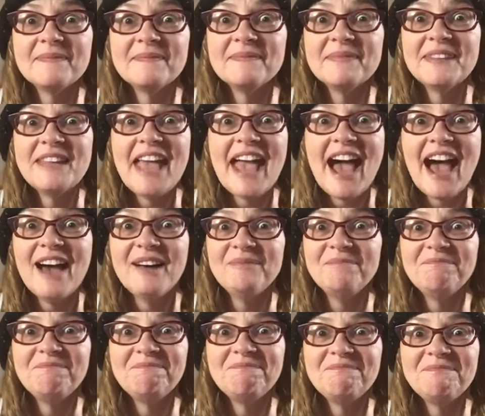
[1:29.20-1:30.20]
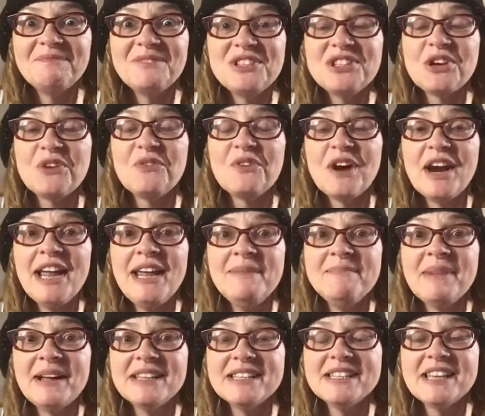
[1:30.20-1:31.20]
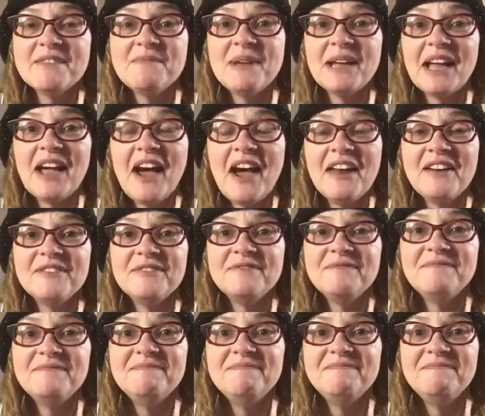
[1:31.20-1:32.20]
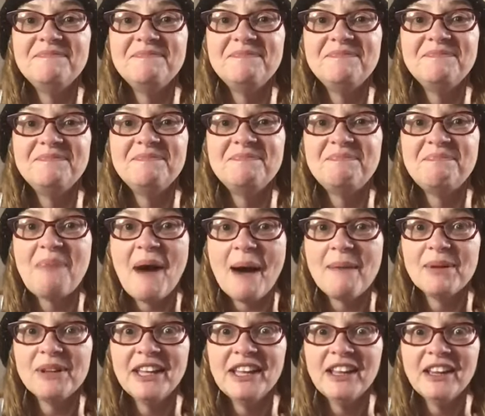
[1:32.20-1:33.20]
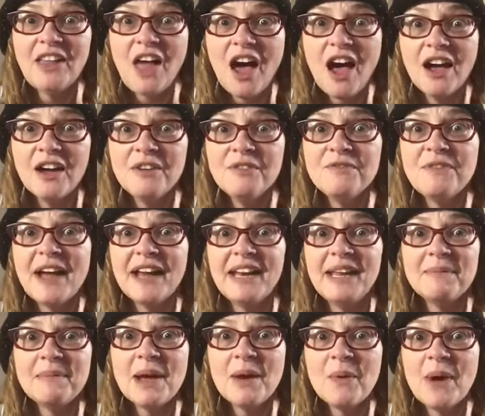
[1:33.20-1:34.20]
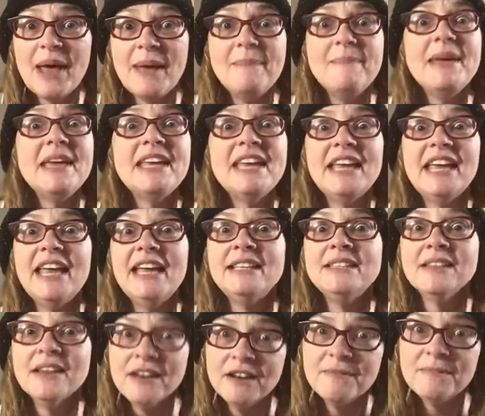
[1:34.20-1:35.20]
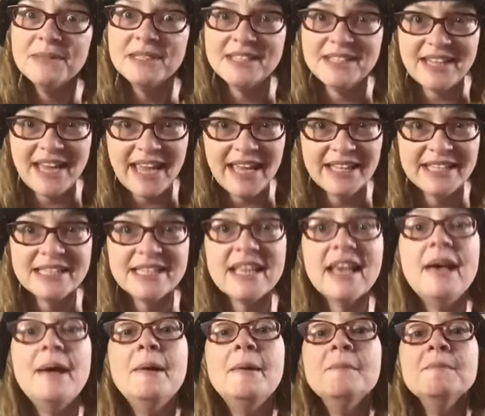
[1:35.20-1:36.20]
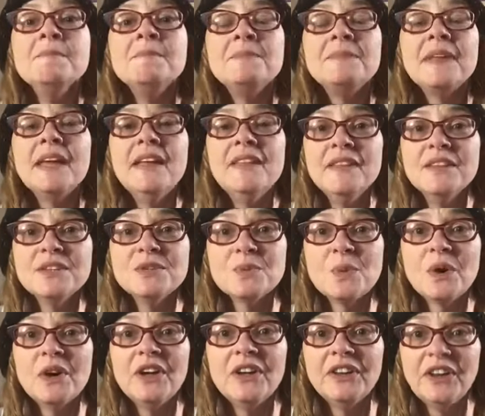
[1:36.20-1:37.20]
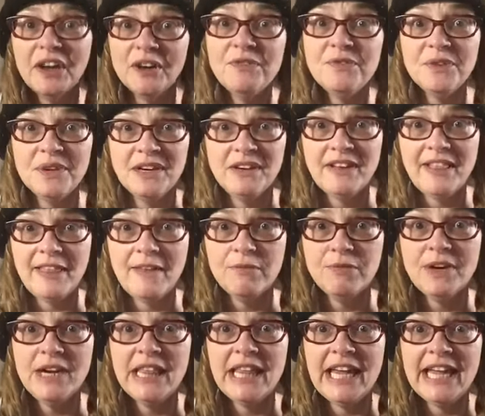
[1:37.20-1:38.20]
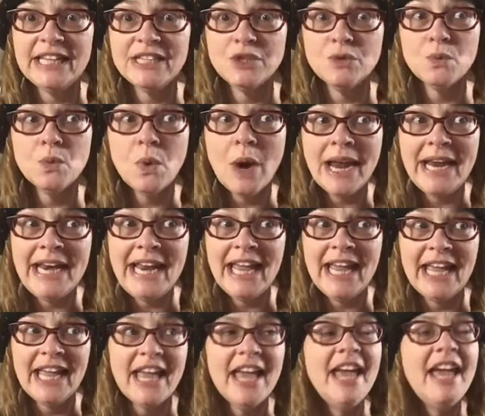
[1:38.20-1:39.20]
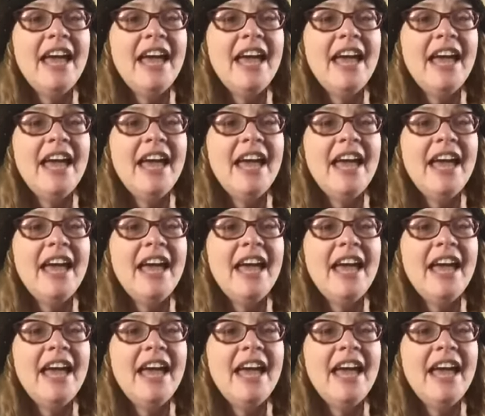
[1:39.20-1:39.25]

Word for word: yeah. So for eight months, I've been kind of bobbling along, finding my way, making a ton of mistakes in this world of free, freelance writing.